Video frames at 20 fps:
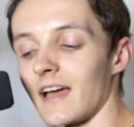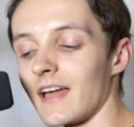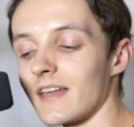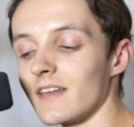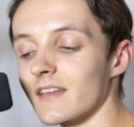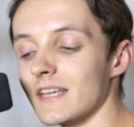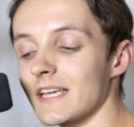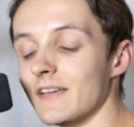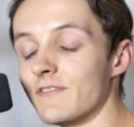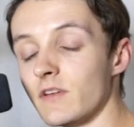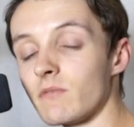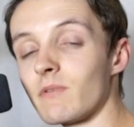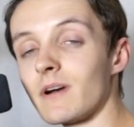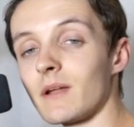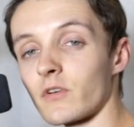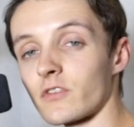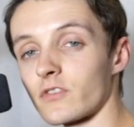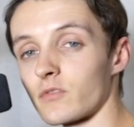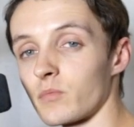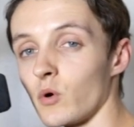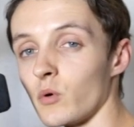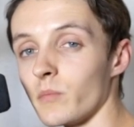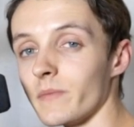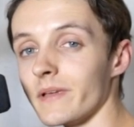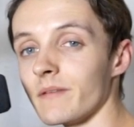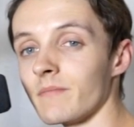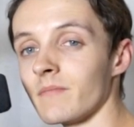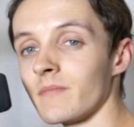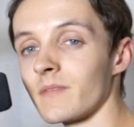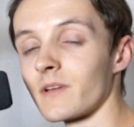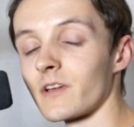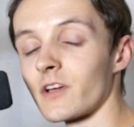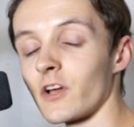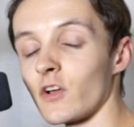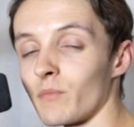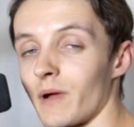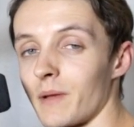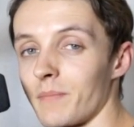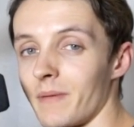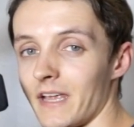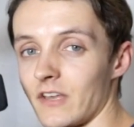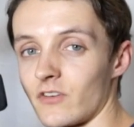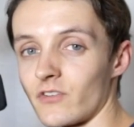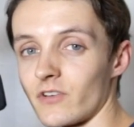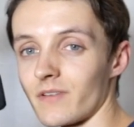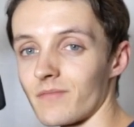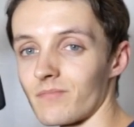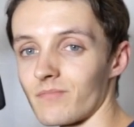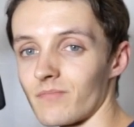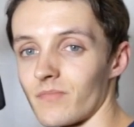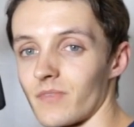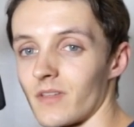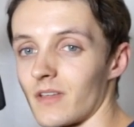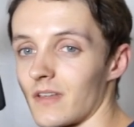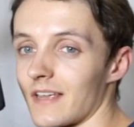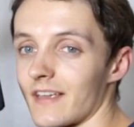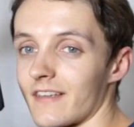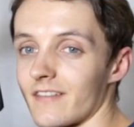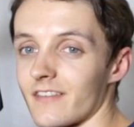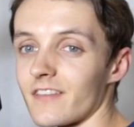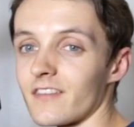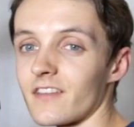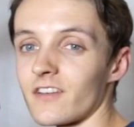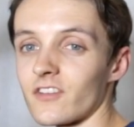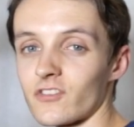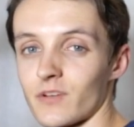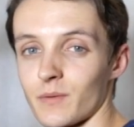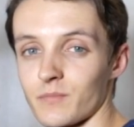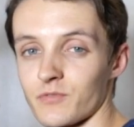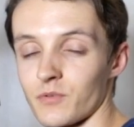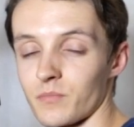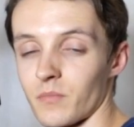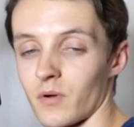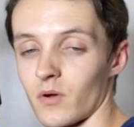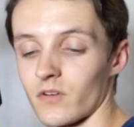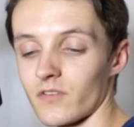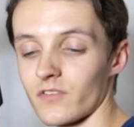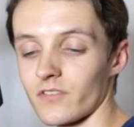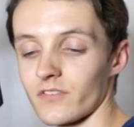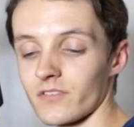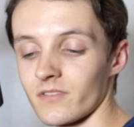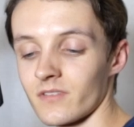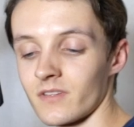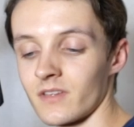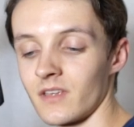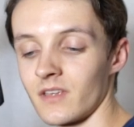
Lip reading: And if you really want to support me, go to my Patreon. The link is in the description box.